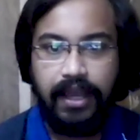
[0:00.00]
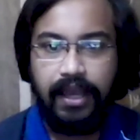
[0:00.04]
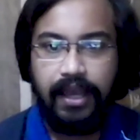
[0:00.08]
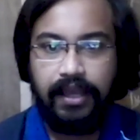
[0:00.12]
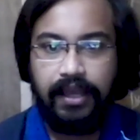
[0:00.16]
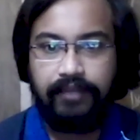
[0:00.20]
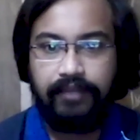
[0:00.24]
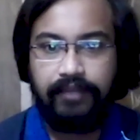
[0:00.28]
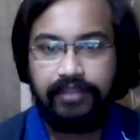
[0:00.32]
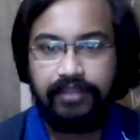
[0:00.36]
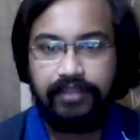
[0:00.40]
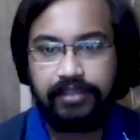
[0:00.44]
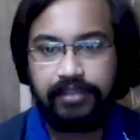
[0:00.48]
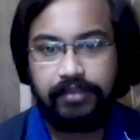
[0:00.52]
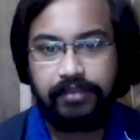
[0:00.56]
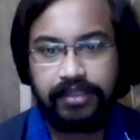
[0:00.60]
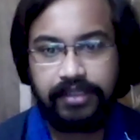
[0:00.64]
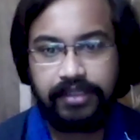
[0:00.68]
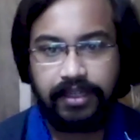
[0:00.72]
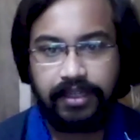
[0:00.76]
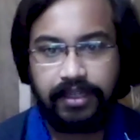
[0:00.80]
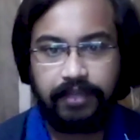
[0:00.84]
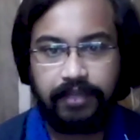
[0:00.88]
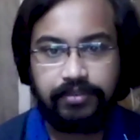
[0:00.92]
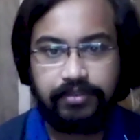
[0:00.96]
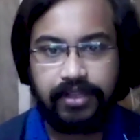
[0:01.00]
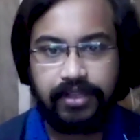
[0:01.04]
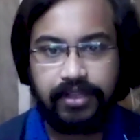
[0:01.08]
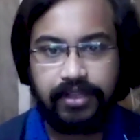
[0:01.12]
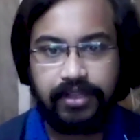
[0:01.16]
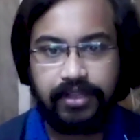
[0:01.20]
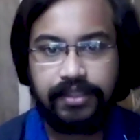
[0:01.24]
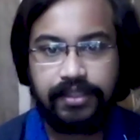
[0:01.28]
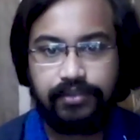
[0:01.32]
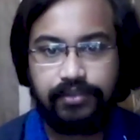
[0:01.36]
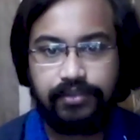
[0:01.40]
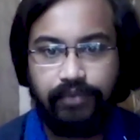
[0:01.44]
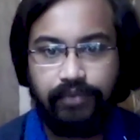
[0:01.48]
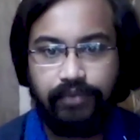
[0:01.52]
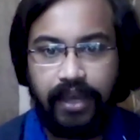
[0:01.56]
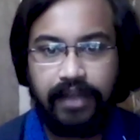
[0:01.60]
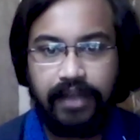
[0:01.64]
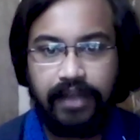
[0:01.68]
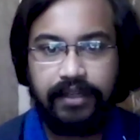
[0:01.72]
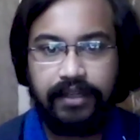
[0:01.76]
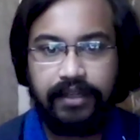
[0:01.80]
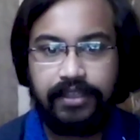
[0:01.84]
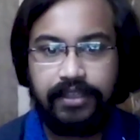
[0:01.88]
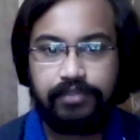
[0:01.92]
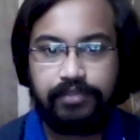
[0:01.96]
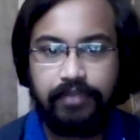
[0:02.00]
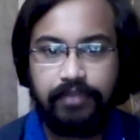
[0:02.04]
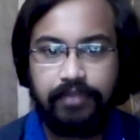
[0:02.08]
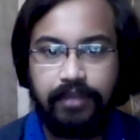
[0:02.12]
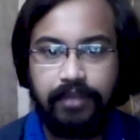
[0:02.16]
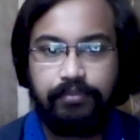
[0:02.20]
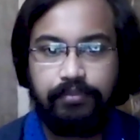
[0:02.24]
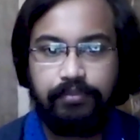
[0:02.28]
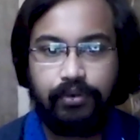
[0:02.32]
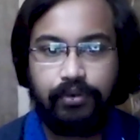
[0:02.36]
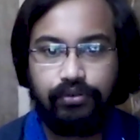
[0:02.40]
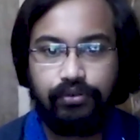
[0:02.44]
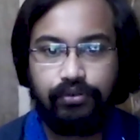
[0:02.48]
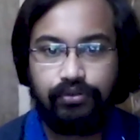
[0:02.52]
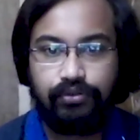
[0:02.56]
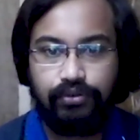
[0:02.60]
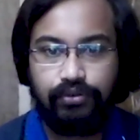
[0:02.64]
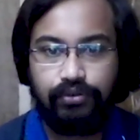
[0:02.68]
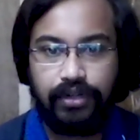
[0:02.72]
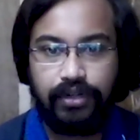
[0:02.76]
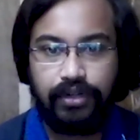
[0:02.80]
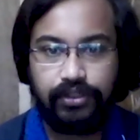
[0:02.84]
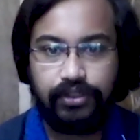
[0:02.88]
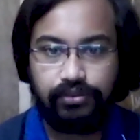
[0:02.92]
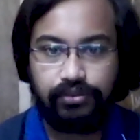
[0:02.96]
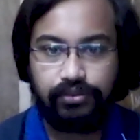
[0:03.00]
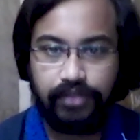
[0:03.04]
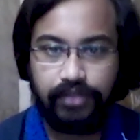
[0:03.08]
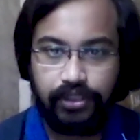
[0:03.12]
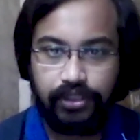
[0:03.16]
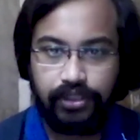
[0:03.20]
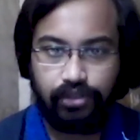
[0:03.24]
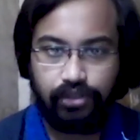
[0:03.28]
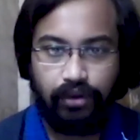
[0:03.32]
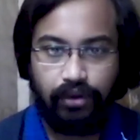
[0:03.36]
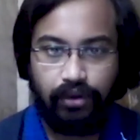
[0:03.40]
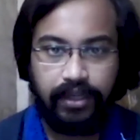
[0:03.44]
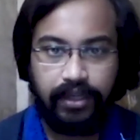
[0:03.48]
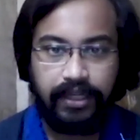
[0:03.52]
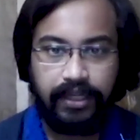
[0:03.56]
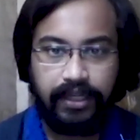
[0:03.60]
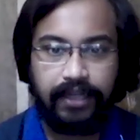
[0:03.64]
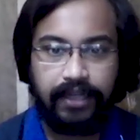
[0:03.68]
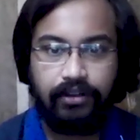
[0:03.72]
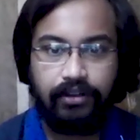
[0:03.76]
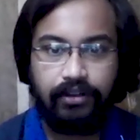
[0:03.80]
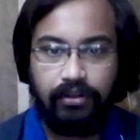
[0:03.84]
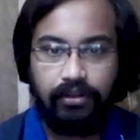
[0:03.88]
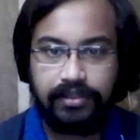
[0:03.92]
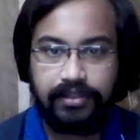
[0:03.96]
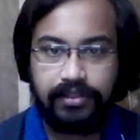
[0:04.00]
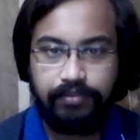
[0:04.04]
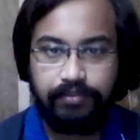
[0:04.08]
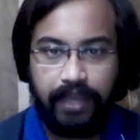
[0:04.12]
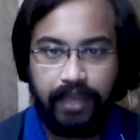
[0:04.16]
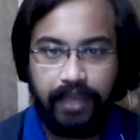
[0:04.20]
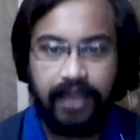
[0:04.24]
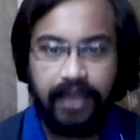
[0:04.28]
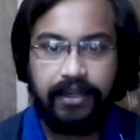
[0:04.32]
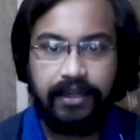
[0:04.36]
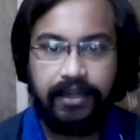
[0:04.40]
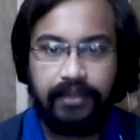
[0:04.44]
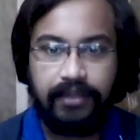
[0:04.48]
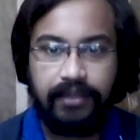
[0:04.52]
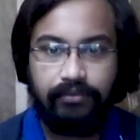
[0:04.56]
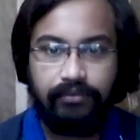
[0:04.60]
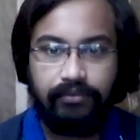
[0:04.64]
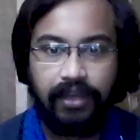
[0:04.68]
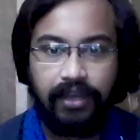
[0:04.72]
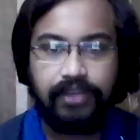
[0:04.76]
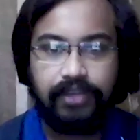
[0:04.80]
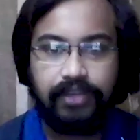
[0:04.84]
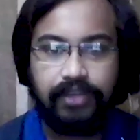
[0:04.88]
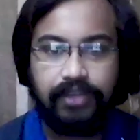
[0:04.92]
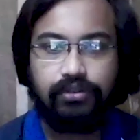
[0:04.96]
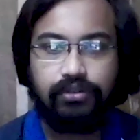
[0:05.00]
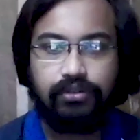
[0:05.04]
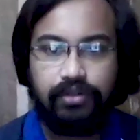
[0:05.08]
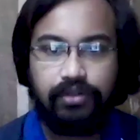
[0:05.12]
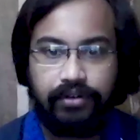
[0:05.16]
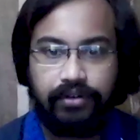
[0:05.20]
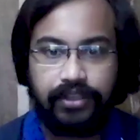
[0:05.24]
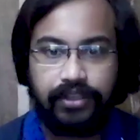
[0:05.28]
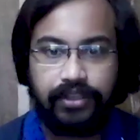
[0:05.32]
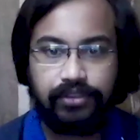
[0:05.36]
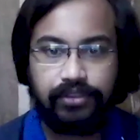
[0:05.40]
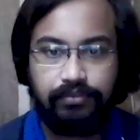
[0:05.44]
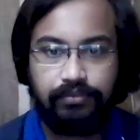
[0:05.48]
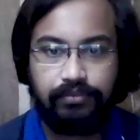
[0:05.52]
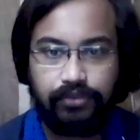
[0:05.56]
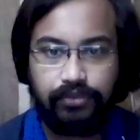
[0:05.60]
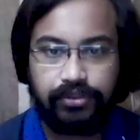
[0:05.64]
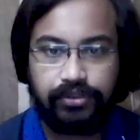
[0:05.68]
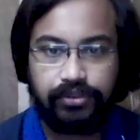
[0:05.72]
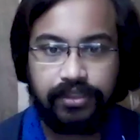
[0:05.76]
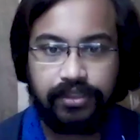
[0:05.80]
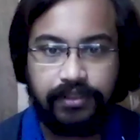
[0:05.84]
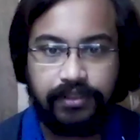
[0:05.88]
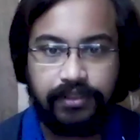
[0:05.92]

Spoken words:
inevitable circumstances where it may protrude into the joint that cause pain while shoulder range of motion.